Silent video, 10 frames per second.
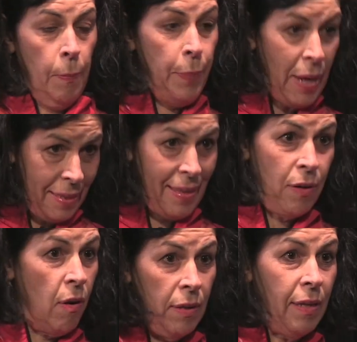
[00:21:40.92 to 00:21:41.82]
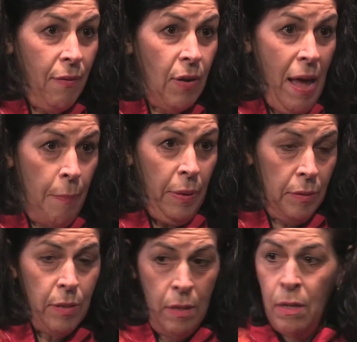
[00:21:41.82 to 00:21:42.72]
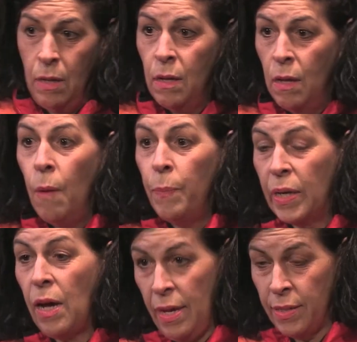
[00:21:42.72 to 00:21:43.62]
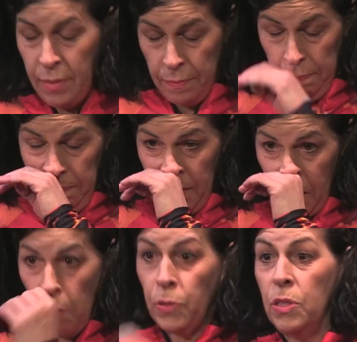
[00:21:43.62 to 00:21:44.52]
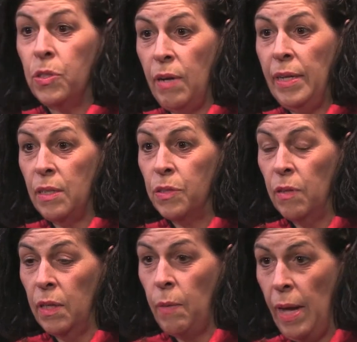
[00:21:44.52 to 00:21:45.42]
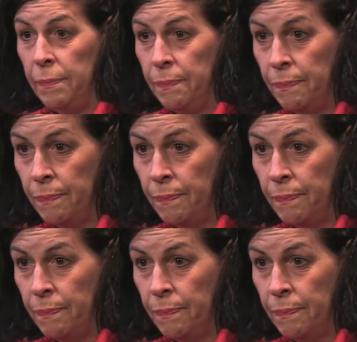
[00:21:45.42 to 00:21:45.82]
But that hardly ever happened, because the coaches trained us really well.